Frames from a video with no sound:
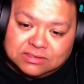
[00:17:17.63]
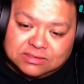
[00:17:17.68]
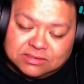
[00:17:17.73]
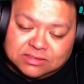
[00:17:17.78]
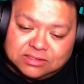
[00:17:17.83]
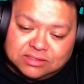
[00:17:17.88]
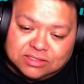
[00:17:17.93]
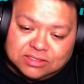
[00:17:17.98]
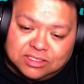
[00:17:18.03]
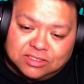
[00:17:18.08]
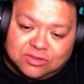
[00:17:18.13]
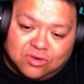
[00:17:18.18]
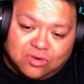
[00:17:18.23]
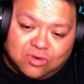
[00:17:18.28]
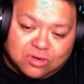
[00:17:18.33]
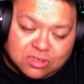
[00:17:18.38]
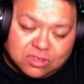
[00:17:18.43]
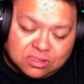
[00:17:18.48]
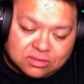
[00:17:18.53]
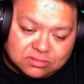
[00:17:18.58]

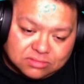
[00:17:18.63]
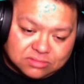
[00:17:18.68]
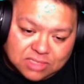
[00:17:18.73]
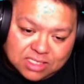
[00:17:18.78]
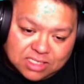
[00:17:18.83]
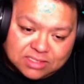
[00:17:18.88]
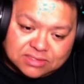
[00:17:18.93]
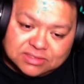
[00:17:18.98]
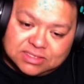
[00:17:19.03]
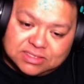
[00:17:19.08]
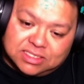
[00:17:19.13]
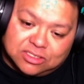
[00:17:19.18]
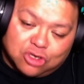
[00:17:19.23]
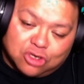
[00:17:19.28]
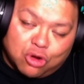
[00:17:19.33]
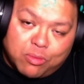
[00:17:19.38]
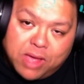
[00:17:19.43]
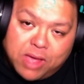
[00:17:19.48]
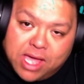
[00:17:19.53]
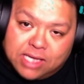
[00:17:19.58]
Or like you said,
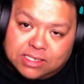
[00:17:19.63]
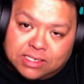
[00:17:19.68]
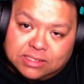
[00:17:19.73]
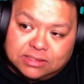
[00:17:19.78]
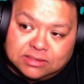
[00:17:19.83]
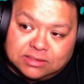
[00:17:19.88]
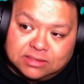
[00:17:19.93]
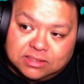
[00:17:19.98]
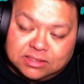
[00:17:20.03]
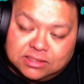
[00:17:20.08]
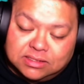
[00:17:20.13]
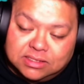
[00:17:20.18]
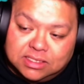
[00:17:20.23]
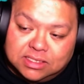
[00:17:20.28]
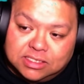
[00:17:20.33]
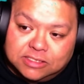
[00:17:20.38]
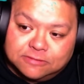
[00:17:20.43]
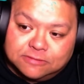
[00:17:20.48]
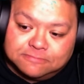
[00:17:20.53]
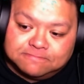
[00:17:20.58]
go back and
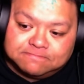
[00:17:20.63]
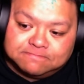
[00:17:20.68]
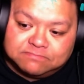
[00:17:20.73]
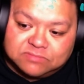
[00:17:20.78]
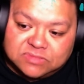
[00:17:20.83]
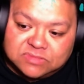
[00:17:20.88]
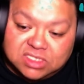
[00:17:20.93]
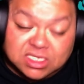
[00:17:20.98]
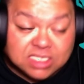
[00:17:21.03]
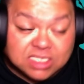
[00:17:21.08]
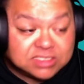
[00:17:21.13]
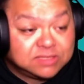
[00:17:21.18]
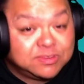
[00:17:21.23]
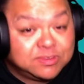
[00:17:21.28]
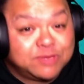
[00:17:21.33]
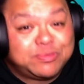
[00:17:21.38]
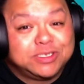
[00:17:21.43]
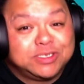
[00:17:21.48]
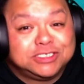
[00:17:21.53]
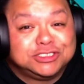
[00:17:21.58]
look at some of
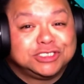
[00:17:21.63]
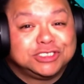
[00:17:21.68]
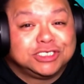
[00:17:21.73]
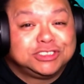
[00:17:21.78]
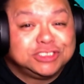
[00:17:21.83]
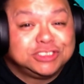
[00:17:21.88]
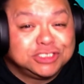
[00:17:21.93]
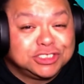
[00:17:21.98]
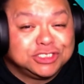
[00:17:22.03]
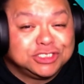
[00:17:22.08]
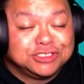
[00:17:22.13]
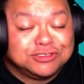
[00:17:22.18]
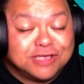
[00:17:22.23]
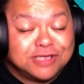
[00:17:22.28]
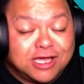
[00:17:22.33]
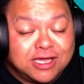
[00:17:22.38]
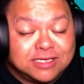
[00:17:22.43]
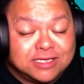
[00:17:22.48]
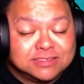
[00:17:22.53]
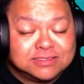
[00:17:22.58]
the pictures I took of you
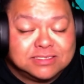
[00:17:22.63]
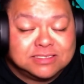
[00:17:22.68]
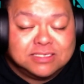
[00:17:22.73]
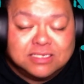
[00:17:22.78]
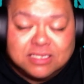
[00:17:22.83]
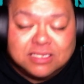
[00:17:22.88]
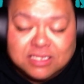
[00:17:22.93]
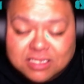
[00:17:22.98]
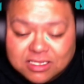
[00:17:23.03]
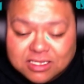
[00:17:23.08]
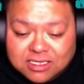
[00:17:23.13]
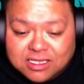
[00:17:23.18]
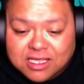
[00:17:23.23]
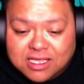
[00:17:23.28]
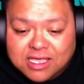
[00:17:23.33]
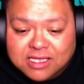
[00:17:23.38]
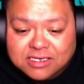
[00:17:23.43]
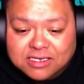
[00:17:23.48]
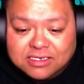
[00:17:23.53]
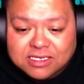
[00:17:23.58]
guys,
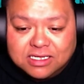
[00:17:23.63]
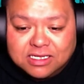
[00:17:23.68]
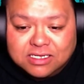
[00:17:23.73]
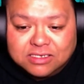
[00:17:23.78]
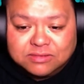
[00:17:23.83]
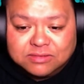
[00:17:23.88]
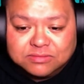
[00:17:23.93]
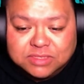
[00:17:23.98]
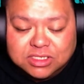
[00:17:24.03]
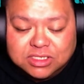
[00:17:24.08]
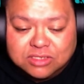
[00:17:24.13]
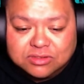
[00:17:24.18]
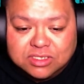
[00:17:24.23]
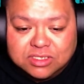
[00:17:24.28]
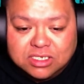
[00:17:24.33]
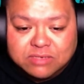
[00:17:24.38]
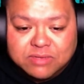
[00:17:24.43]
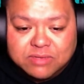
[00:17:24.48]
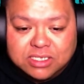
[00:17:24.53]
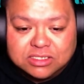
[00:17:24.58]
and
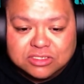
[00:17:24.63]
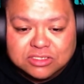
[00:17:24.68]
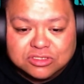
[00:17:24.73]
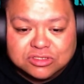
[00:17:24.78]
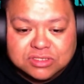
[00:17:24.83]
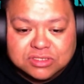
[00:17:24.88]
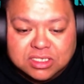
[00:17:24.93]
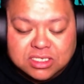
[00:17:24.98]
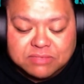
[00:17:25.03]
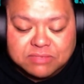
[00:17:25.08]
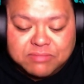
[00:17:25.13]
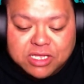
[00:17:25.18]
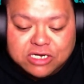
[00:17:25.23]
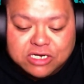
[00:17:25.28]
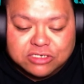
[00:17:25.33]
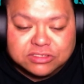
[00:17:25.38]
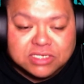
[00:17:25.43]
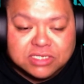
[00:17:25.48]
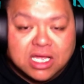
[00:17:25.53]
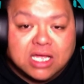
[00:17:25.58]
think about those
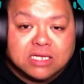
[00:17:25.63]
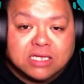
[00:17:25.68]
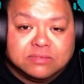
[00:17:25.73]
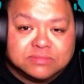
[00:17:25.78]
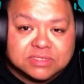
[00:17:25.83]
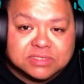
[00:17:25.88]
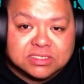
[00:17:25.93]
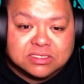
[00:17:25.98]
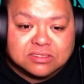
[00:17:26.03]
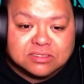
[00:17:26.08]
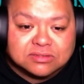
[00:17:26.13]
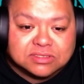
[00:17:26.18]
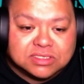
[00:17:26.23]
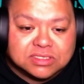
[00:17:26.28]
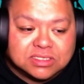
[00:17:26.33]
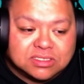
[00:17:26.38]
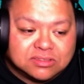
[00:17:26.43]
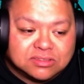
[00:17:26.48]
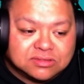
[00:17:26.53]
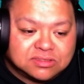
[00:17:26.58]
better times and
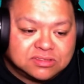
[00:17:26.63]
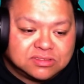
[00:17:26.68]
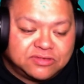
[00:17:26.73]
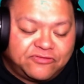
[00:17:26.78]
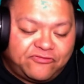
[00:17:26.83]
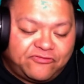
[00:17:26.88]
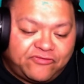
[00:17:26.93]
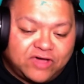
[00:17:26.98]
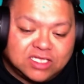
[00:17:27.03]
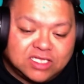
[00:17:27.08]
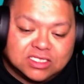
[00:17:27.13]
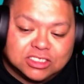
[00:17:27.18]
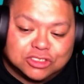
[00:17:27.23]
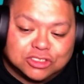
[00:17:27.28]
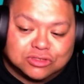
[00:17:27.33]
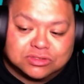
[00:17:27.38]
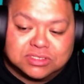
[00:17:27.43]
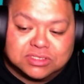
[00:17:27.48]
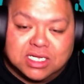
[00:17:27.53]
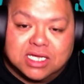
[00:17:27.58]
those fun
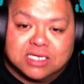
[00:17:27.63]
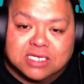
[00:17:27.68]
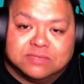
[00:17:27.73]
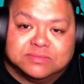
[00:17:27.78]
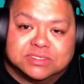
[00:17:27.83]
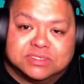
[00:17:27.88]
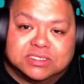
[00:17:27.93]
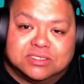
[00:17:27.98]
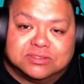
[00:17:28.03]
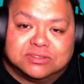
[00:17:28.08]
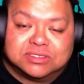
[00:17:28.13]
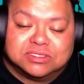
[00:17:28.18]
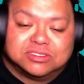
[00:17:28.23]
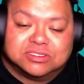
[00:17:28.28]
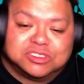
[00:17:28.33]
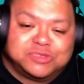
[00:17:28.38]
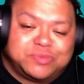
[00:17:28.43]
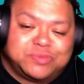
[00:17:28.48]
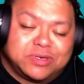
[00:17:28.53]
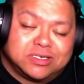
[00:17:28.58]
little times and those little
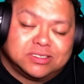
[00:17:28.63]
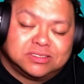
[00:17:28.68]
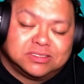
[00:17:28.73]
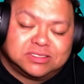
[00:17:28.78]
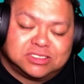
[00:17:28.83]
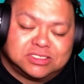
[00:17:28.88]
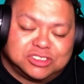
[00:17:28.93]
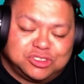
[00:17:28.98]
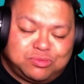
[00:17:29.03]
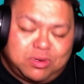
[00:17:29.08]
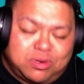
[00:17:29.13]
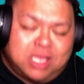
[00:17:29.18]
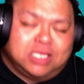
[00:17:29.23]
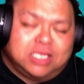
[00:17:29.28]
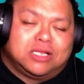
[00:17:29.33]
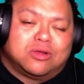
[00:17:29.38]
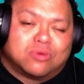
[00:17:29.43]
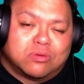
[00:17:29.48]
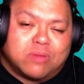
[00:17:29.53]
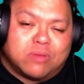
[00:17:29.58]
experiences you probably
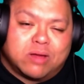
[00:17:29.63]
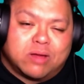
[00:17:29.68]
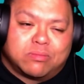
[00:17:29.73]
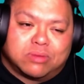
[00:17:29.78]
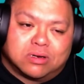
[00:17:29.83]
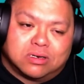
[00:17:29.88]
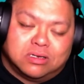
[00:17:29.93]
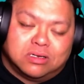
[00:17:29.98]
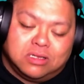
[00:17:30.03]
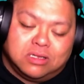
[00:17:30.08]
don't remember,